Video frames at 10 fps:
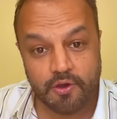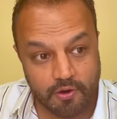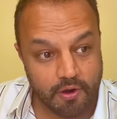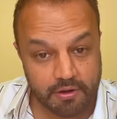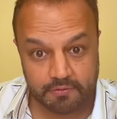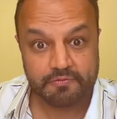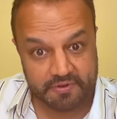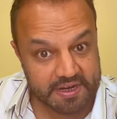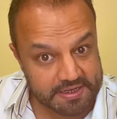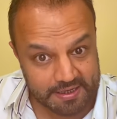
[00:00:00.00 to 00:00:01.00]
or
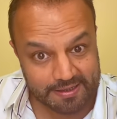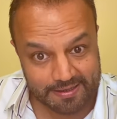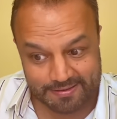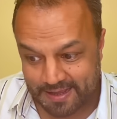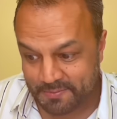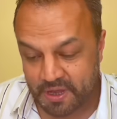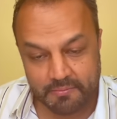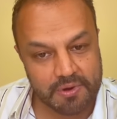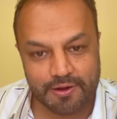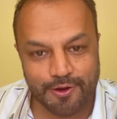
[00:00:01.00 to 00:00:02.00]
finishing the
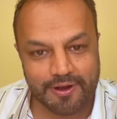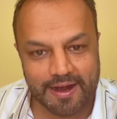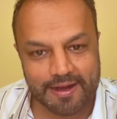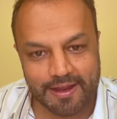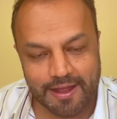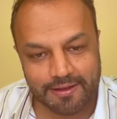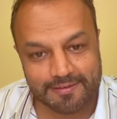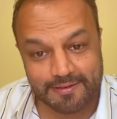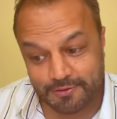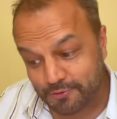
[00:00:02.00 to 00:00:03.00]
exam but not writing
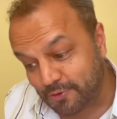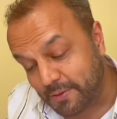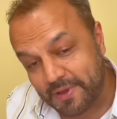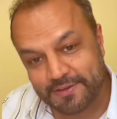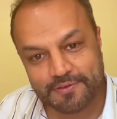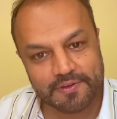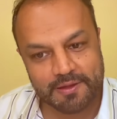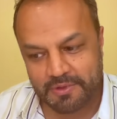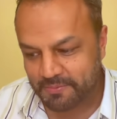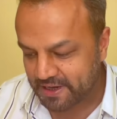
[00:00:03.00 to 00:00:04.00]
answers to the best of
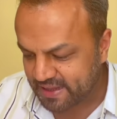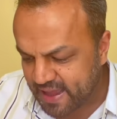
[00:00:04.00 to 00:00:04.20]
their memory.